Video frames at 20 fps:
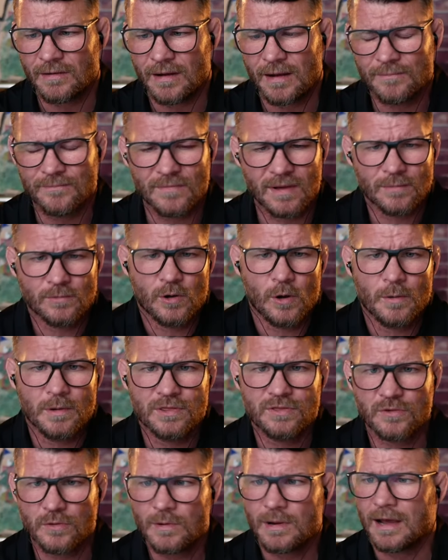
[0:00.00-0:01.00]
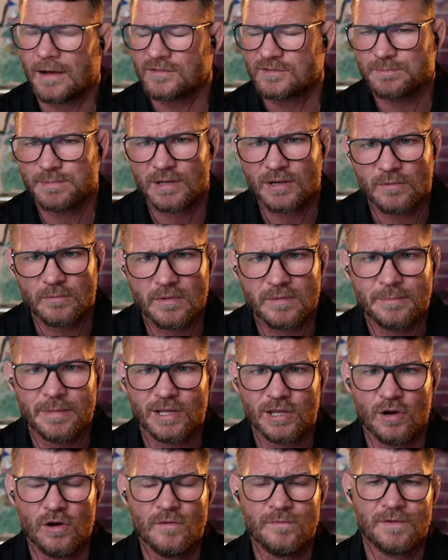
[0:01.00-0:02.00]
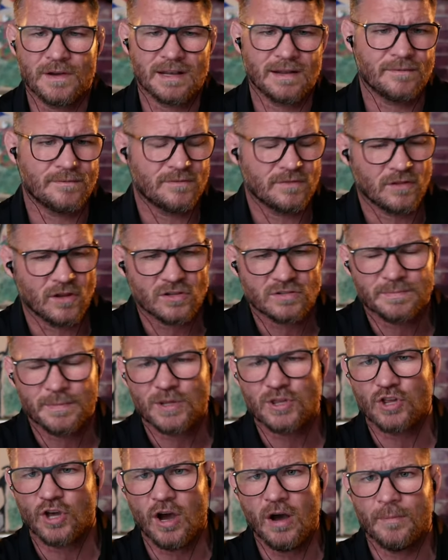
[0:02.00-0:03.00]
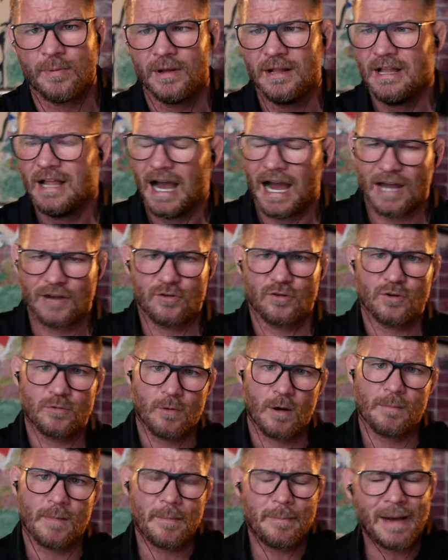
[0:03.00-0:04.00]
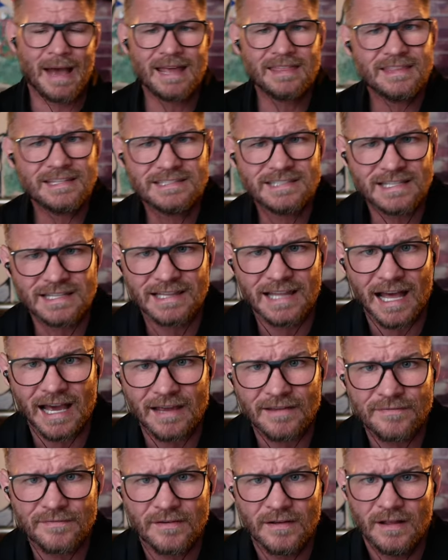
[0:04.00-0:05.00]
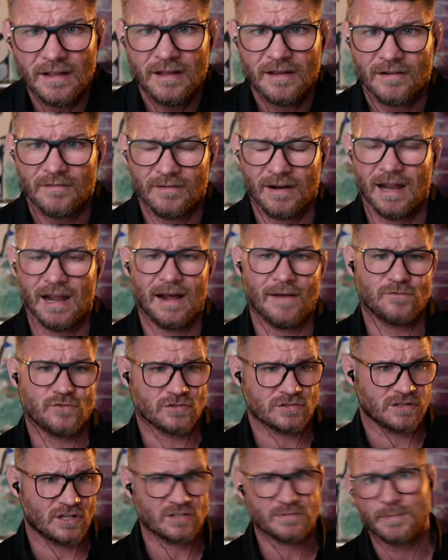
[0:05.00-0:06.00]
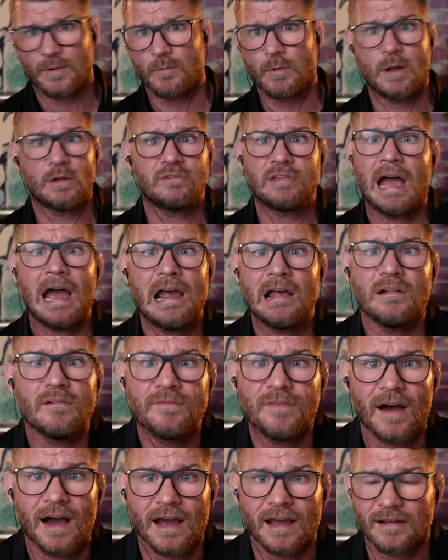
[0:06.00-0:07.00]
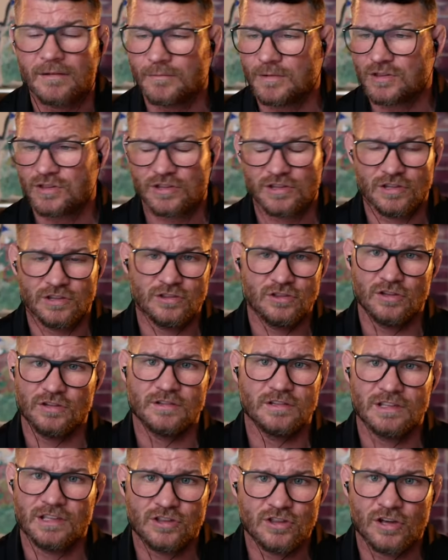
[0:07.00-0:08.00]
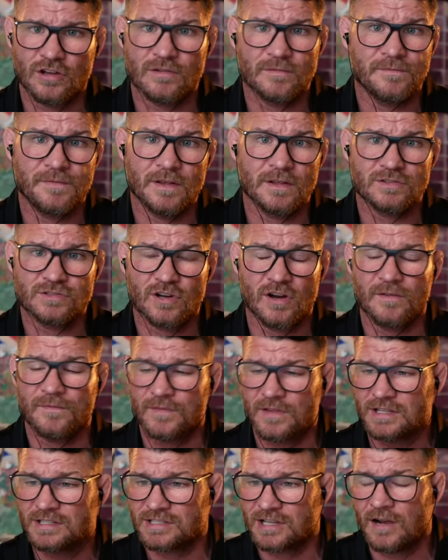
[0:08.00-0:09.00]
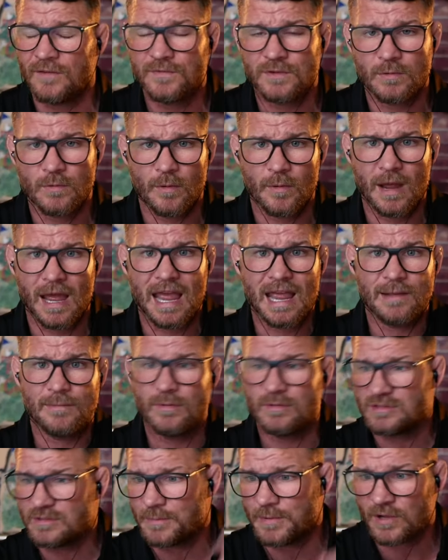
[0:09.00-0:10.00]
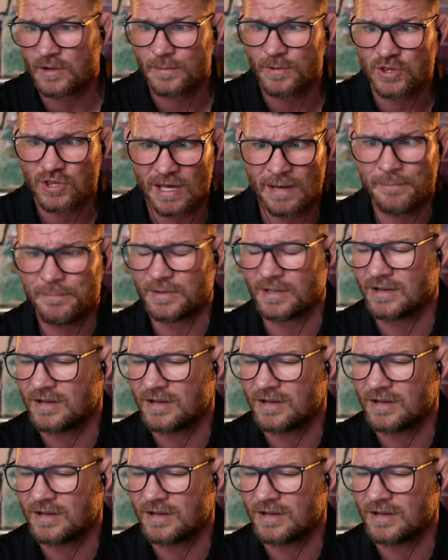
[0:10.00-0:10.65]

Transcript: I'm, I'm going through it. I've split up with my girlfriend. I've lost my job. I don't know what my path is in life, right? I've just lost my world title fight, which you, you shouldn't feel sorry for yourself. You were able to become a champion.